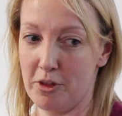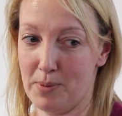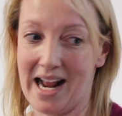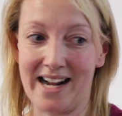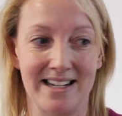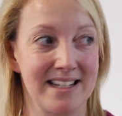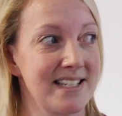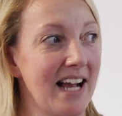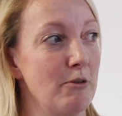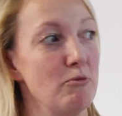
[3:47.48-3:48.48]

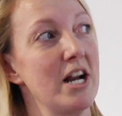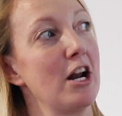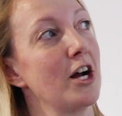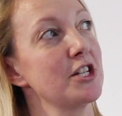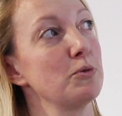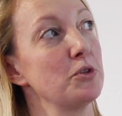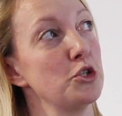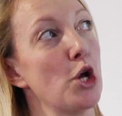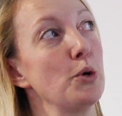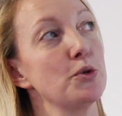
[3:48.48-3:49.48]
plans and realised there was
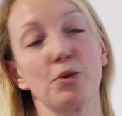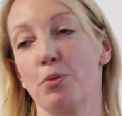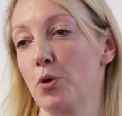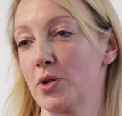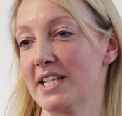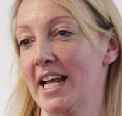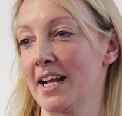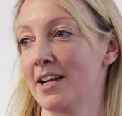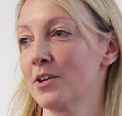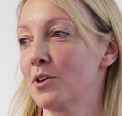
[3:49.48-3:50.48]
no
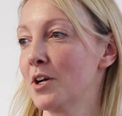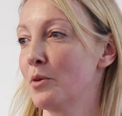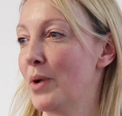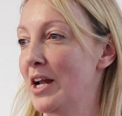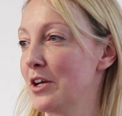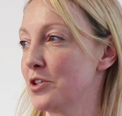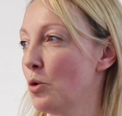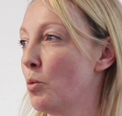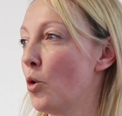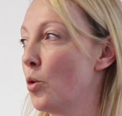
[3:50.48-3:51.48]
supporting pillars or
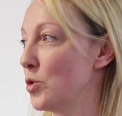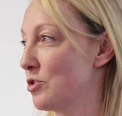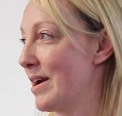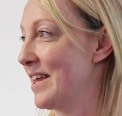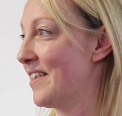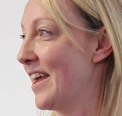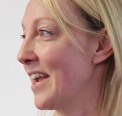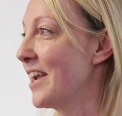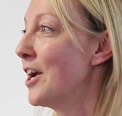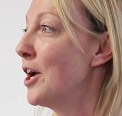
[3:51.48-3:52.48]
walls or
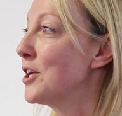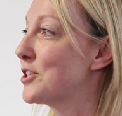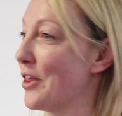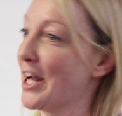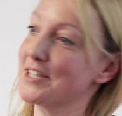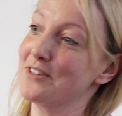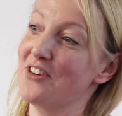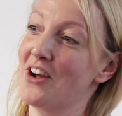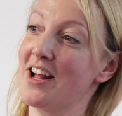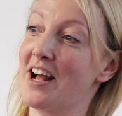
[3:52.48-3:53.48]
anything, so that's the
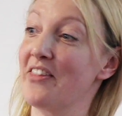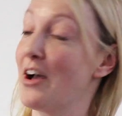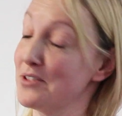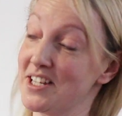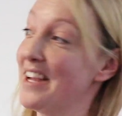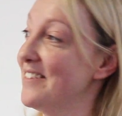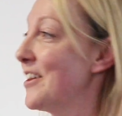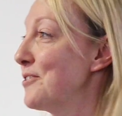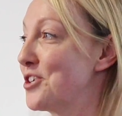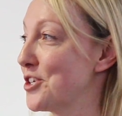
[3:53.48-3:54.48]
first, and that was it.
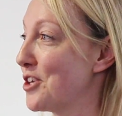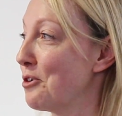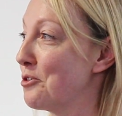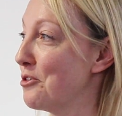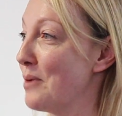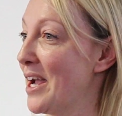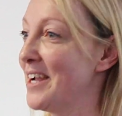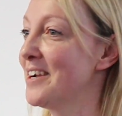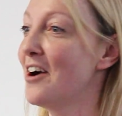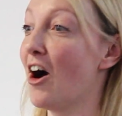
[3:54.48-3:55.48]
That was just sold for me.
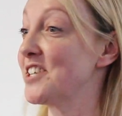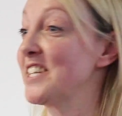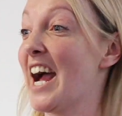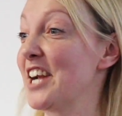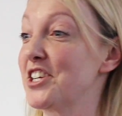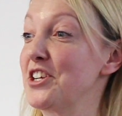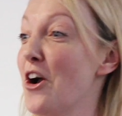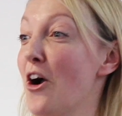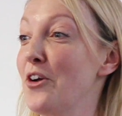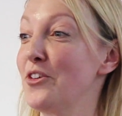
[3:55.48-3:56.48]
I didn't actually
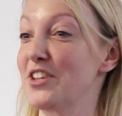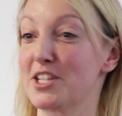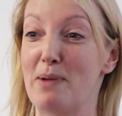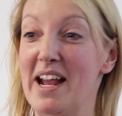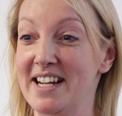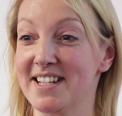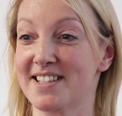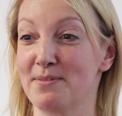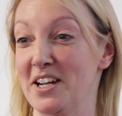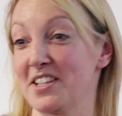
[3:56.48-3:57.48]
know the
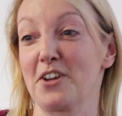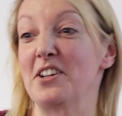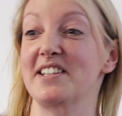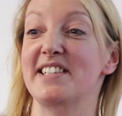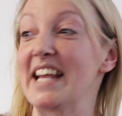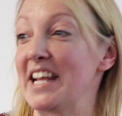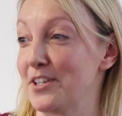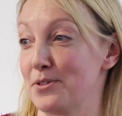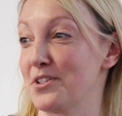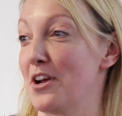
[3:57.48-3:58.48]
space because I couldn't see
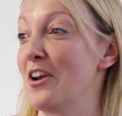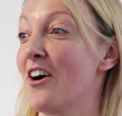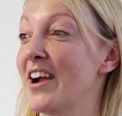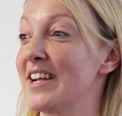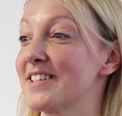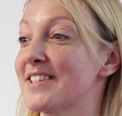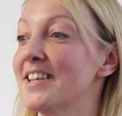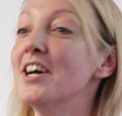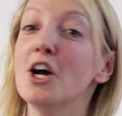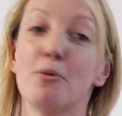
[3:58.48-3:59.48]
because there was no lights,
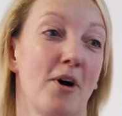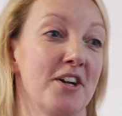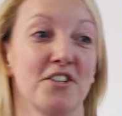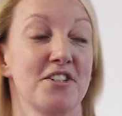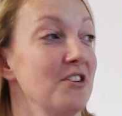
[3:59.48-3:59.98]
but I just